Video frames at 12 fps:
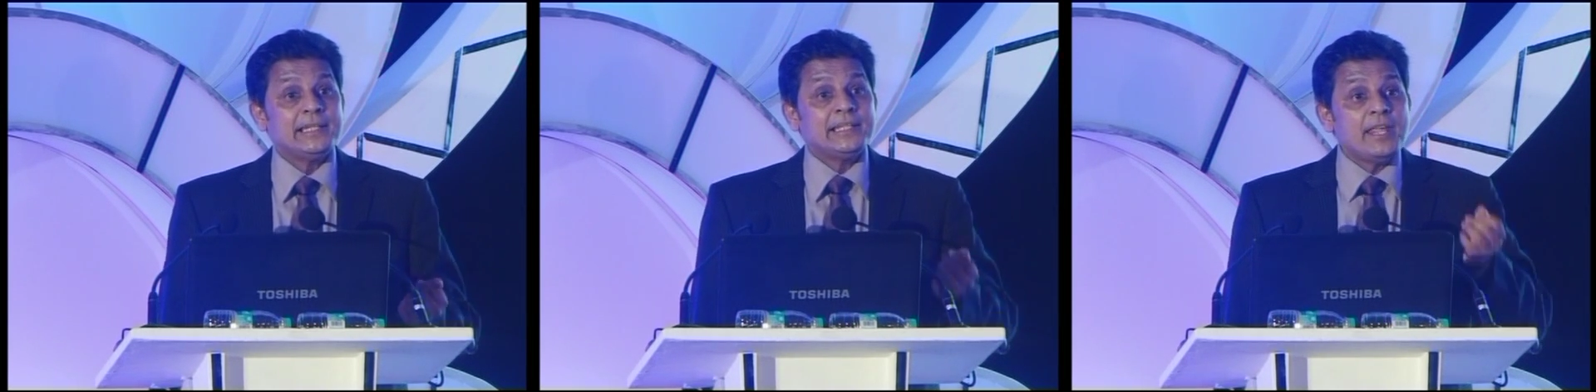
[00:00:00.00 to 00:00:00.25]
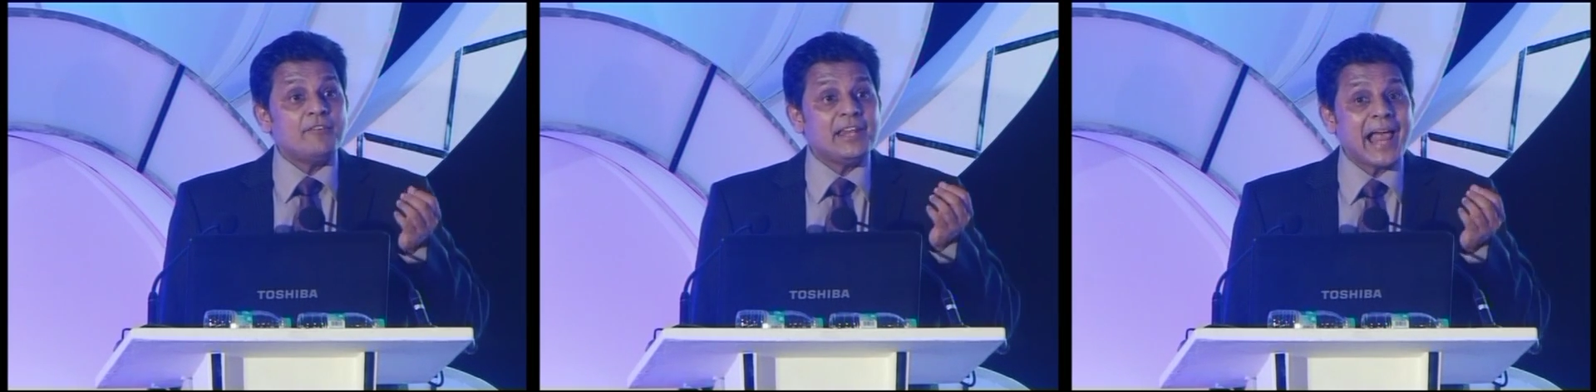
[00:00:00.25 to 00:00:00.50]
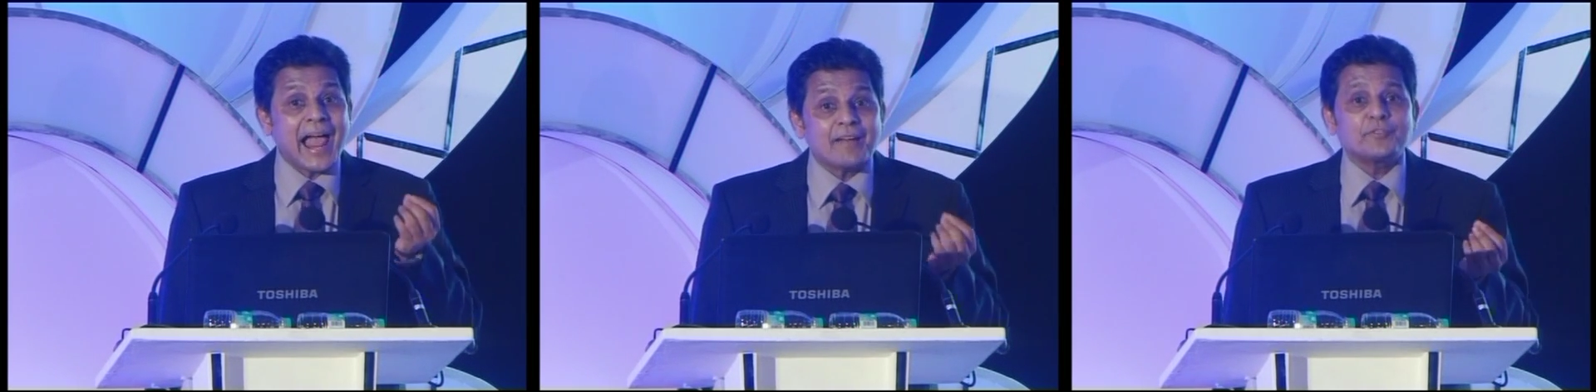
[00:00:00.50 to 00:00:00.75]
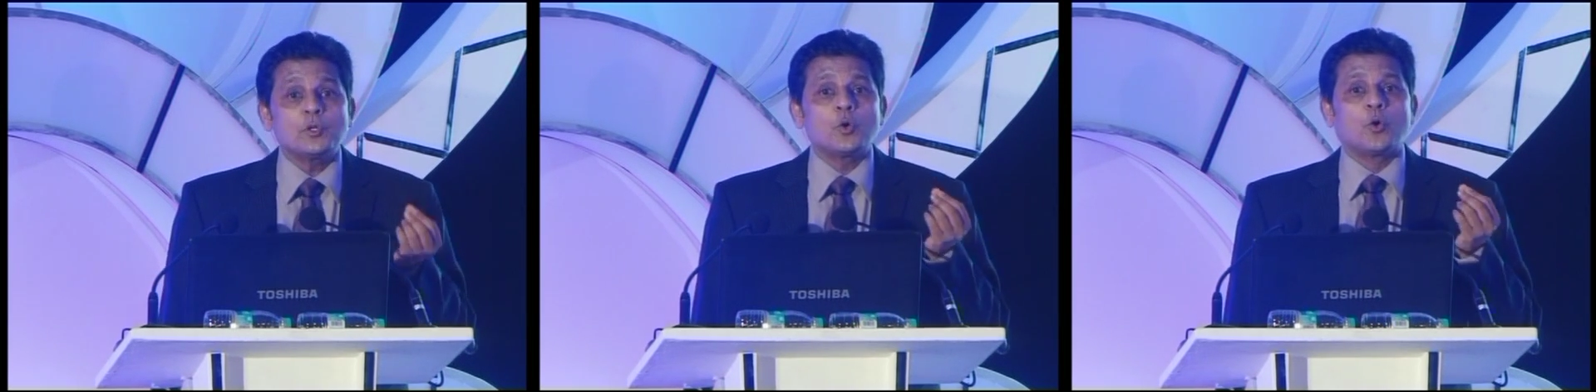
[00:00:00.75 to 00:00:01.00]
They will have
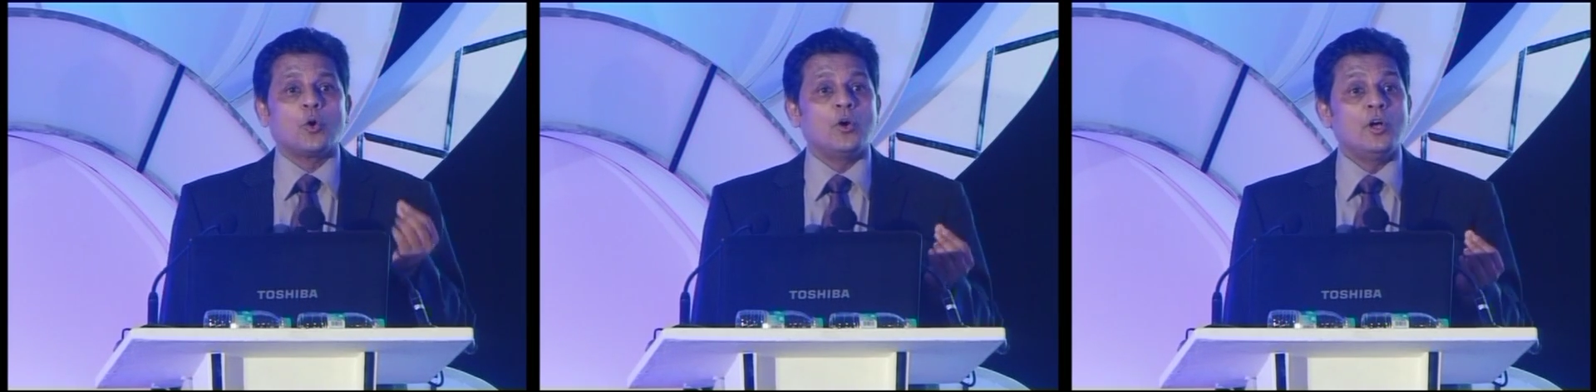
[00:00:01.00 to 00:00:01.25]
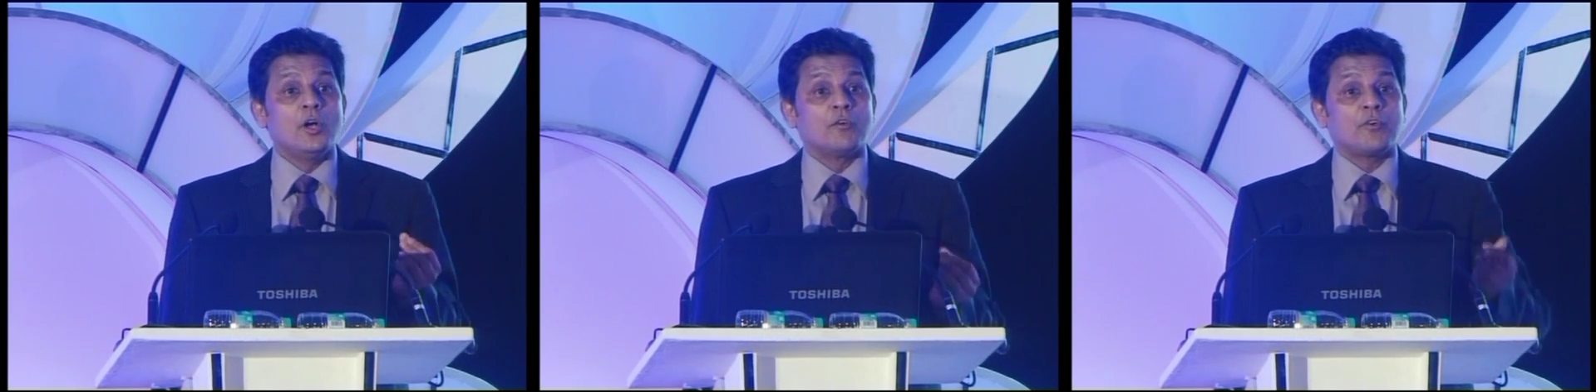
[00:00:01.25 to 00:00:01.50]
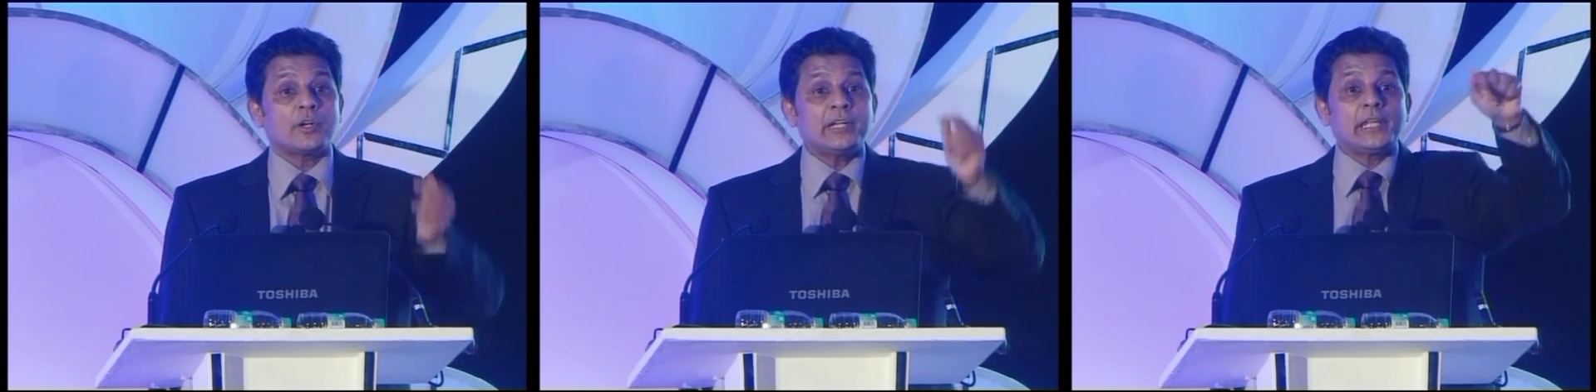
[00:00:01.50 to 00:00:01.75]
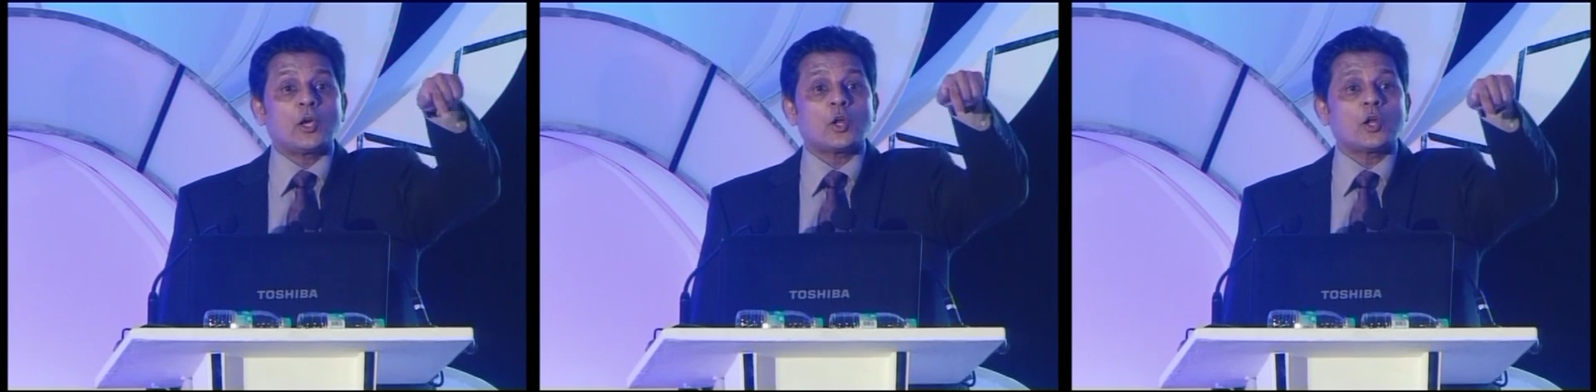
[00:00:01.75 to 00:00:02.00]
to go for an
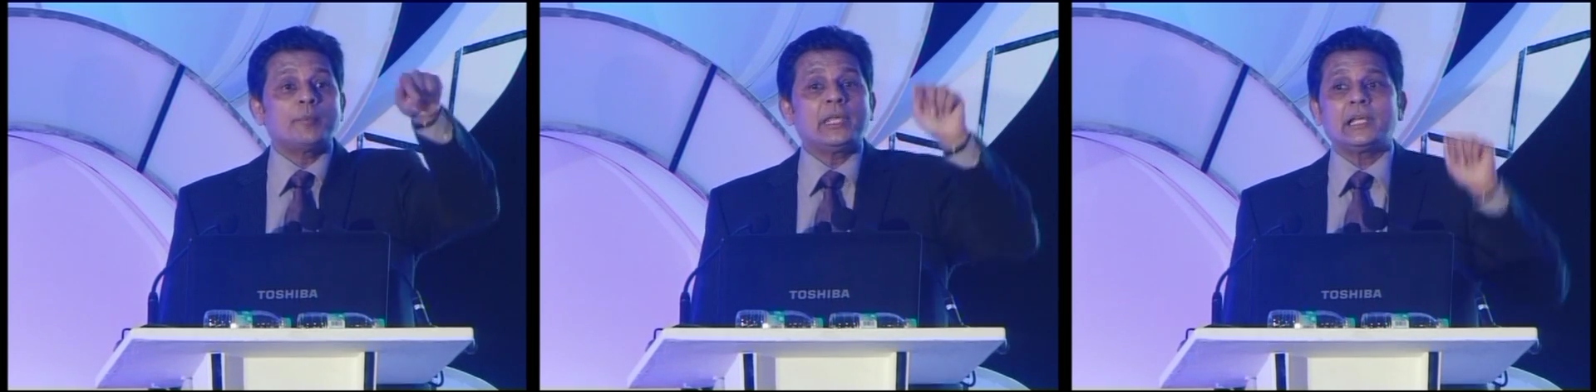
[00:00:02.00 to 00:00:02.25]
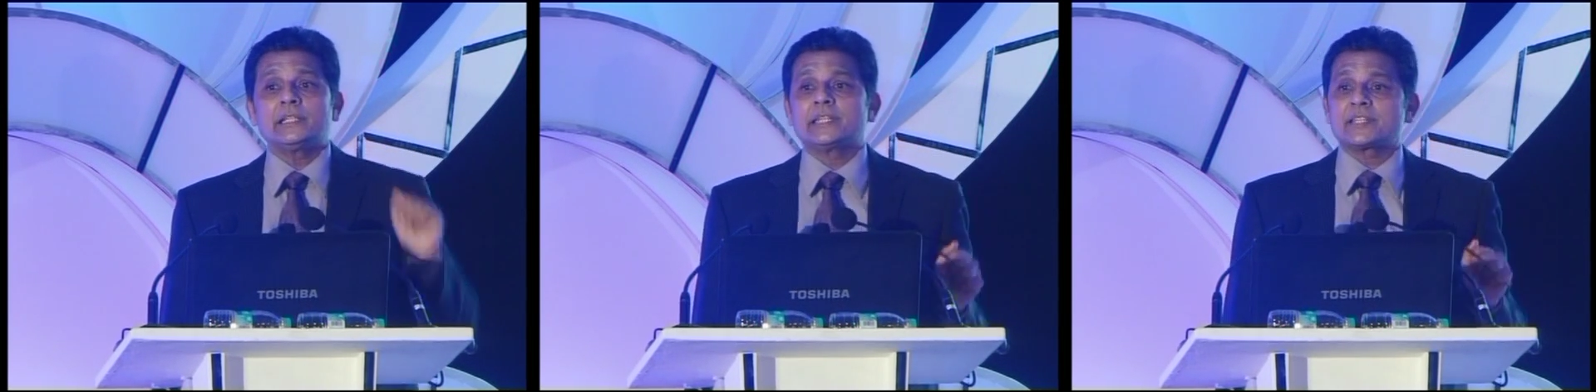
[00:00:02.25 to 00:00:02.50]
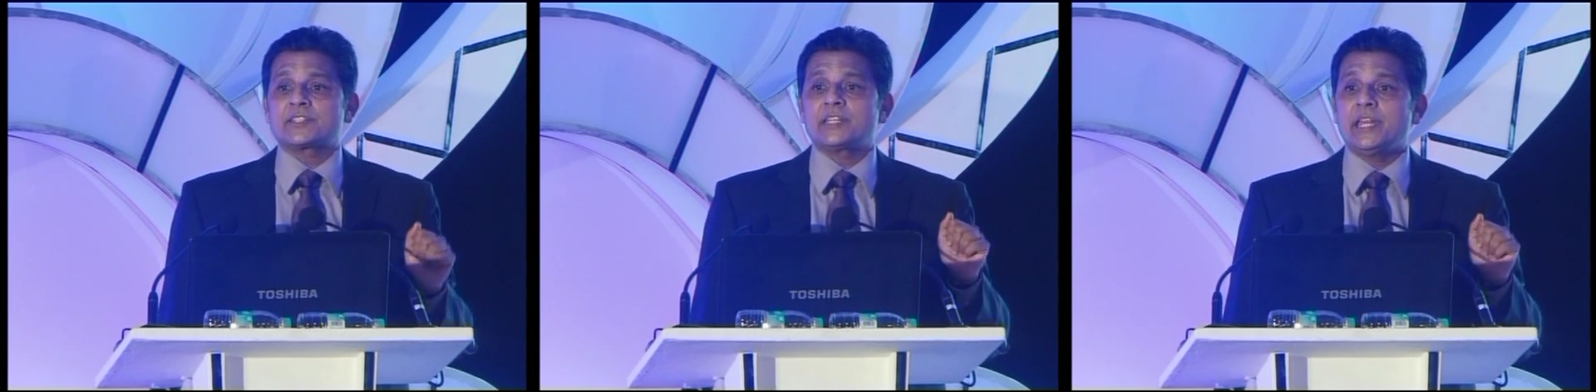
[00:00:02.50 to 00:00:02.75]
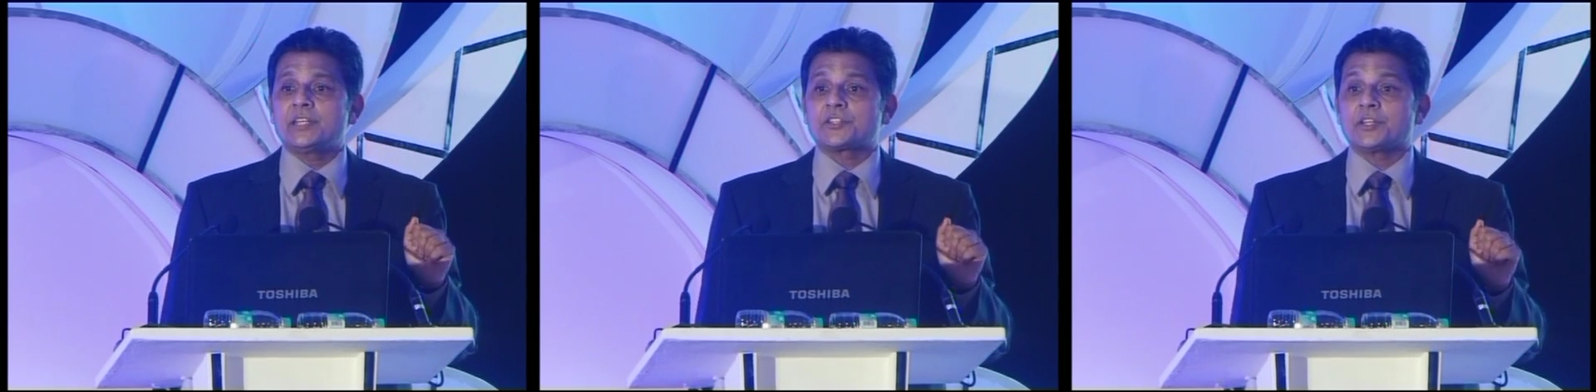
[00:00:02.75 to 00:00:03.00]
economical
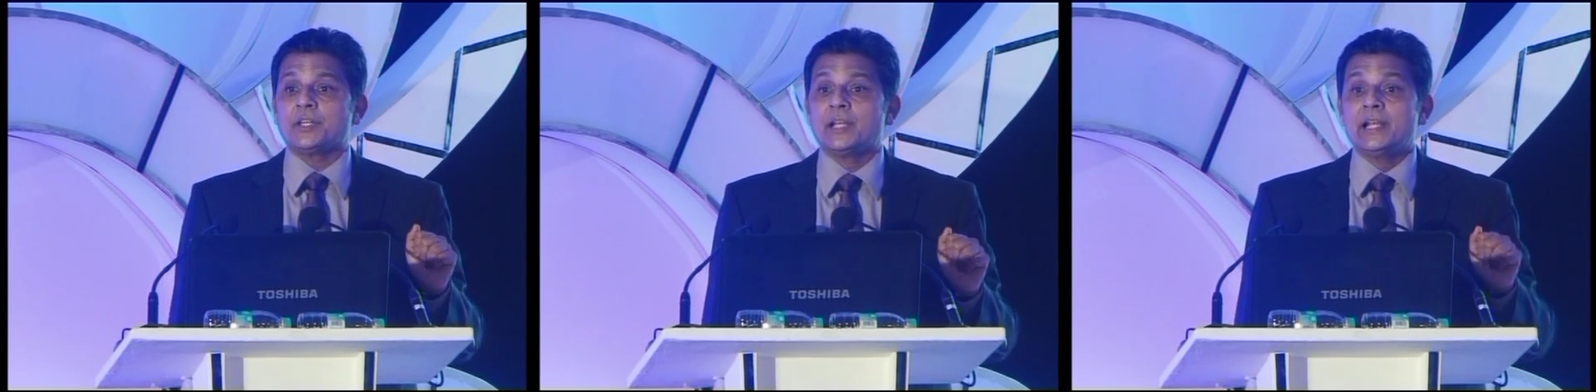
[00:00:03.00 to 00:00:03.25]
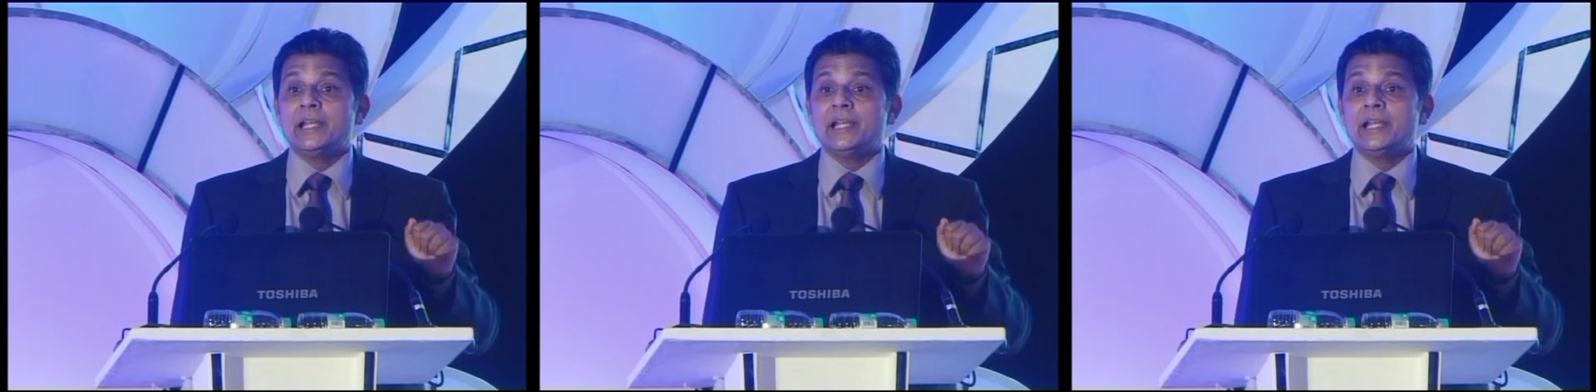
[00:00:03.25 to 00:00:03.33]
destination.